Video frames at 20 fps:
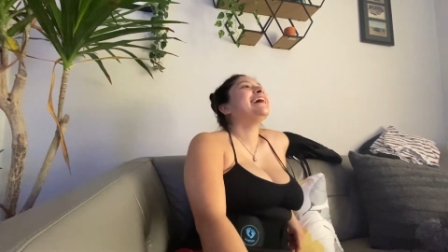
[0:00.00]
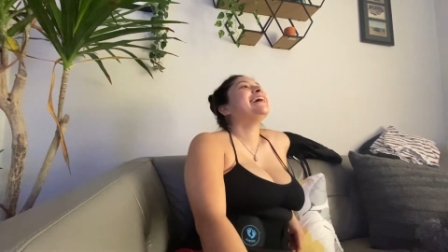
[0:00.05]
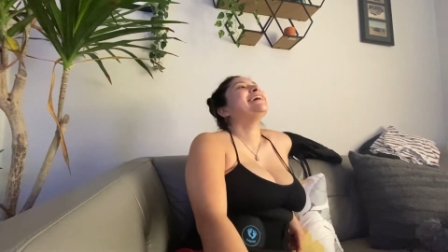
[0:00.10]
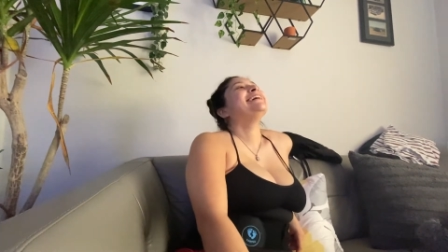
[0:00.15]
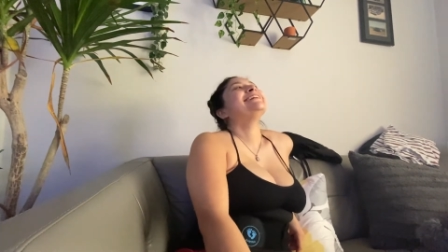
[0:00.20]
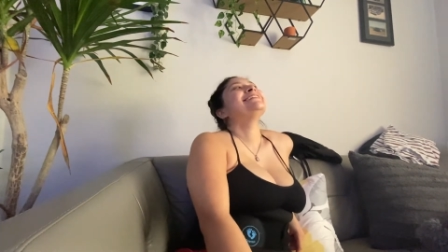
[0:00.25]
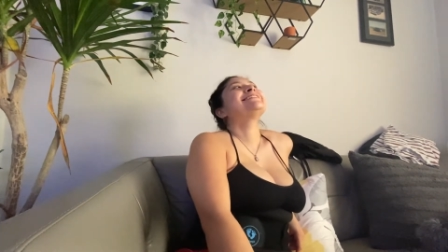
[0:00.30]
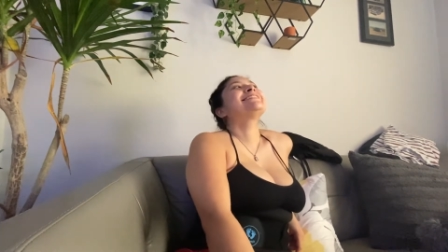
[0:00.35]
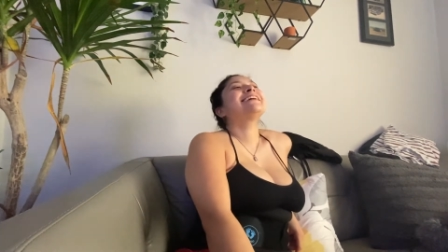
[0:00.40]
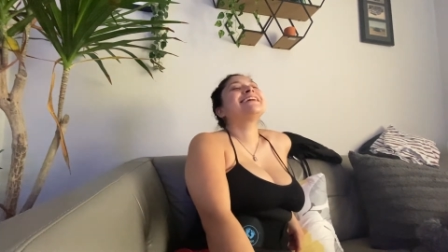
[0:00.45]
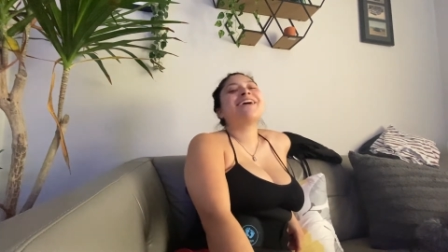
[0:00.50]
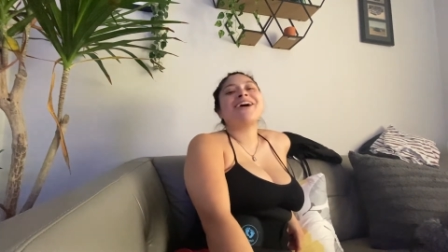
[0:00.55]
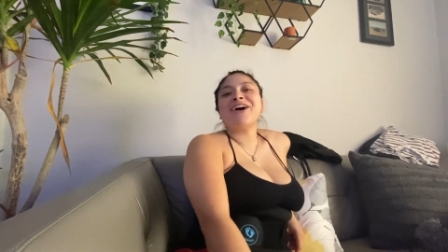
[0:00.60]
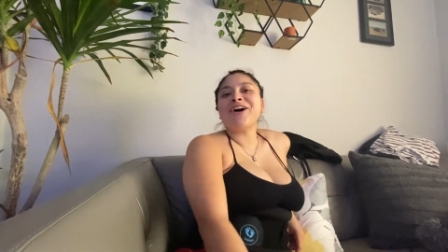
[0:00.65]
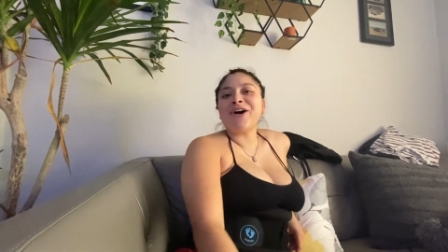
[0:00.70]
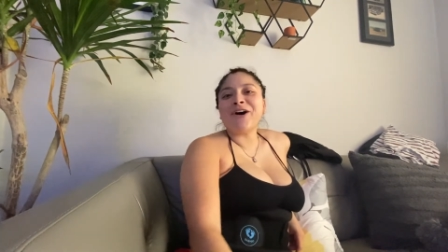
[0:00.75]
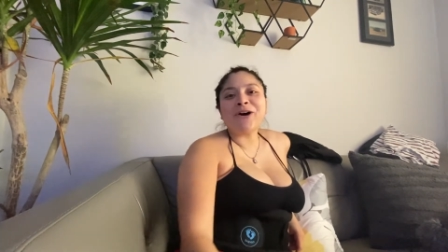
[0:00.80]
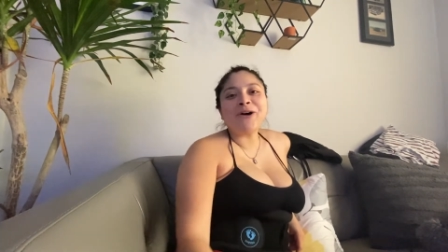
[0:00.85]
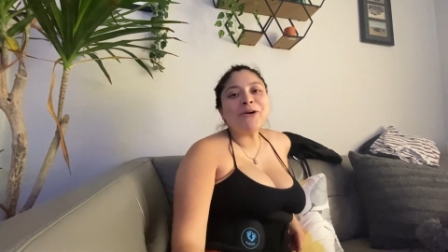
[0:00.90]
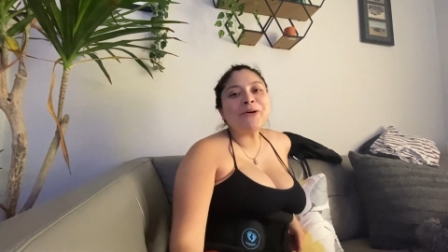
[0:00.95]
it's like a
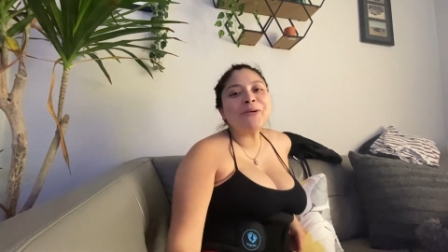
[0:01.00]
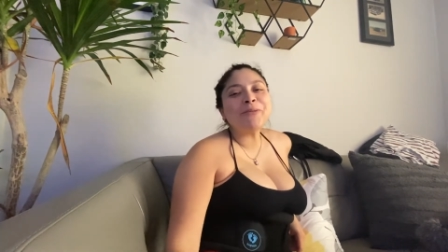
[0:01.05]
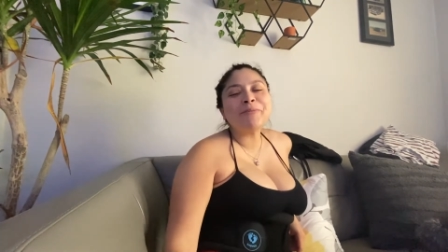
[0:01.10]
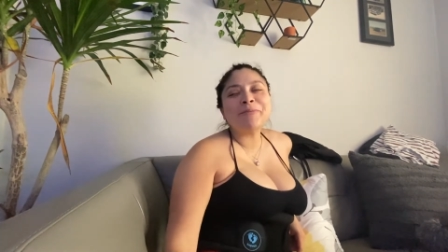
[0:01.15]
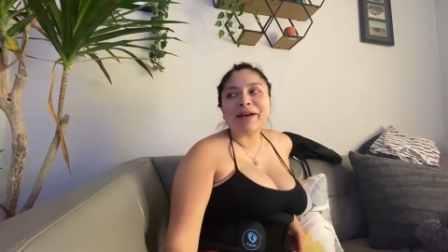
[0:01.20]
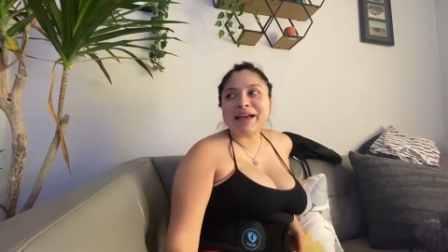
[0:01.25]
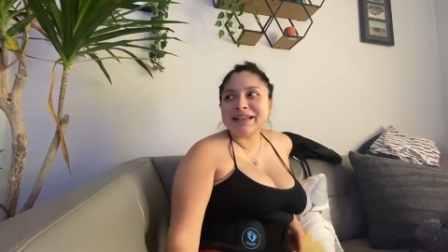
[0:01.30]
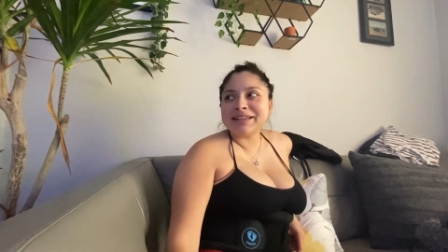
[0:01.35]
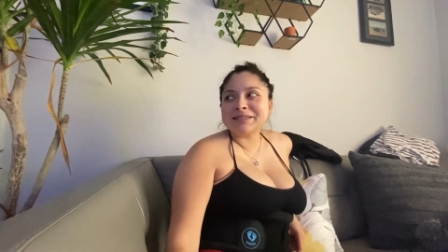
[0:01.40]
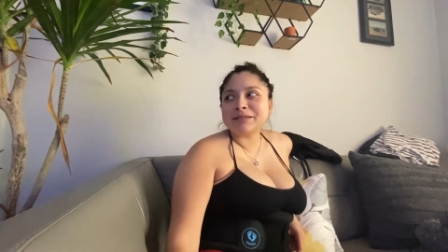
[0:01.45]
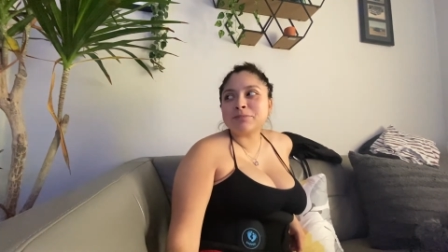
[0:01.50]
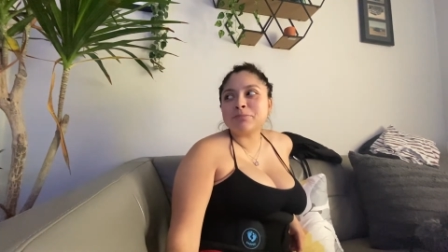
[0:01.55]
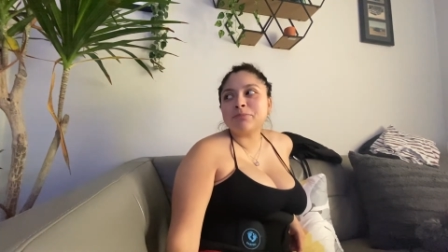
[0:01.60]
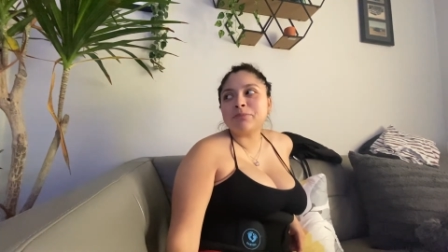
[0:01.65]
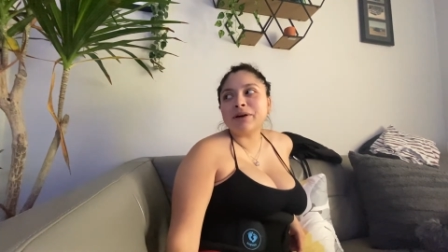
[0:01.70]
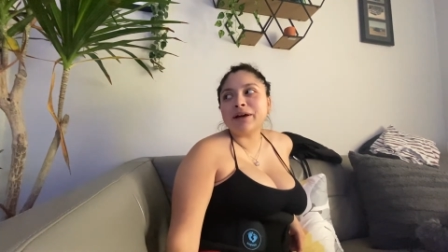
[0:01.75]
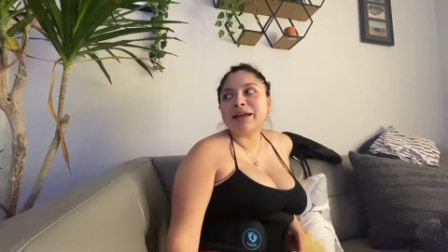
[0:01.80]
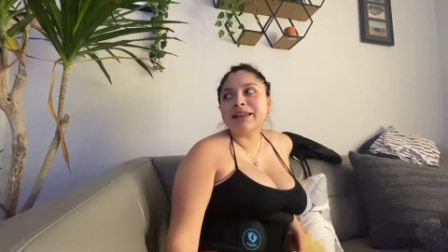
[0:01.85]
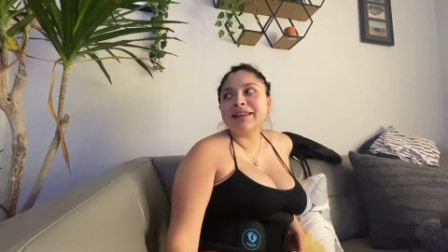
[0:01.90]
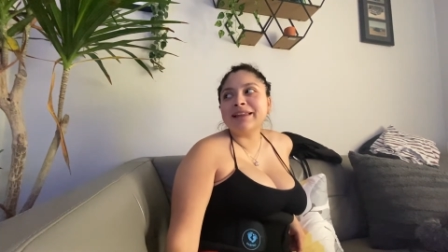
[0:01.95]
whole mess,
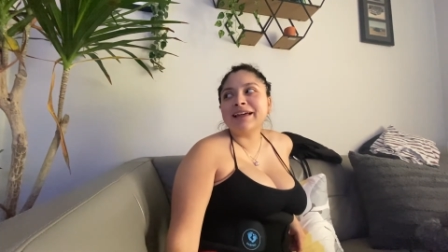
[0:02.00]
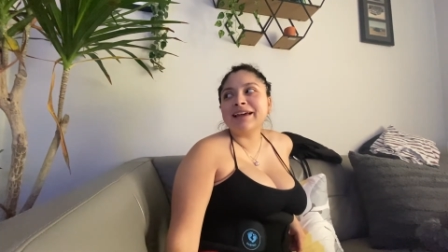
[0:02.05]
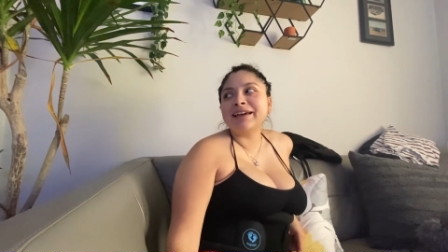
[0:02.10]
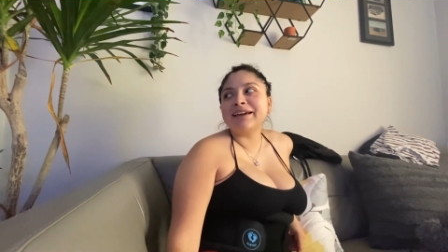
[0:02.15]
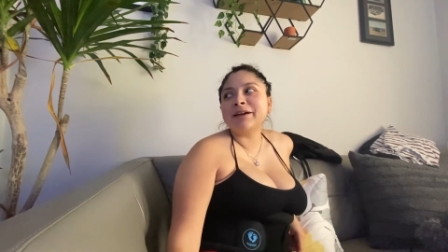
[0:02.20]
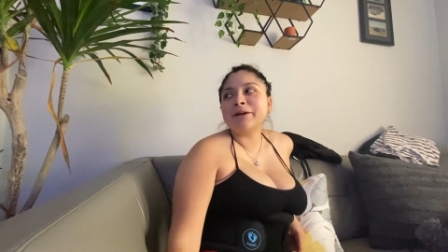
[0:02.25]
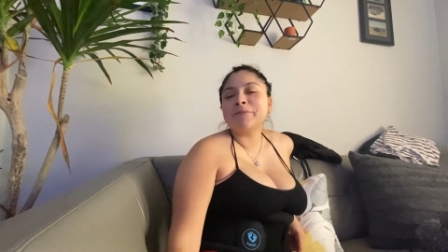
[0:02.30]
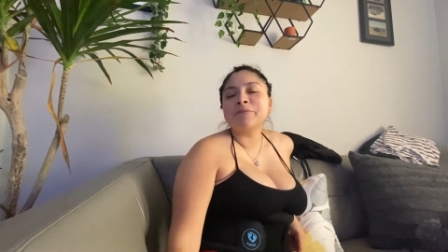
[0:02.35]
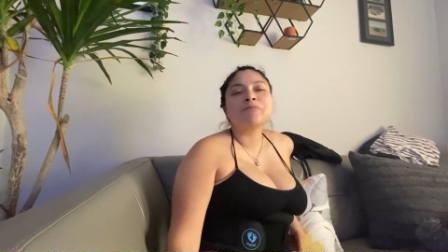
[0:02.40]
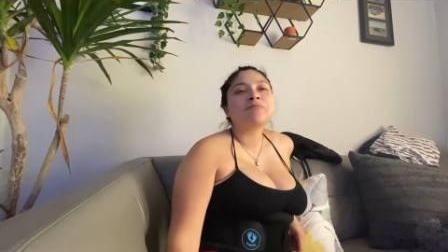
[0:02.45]
but like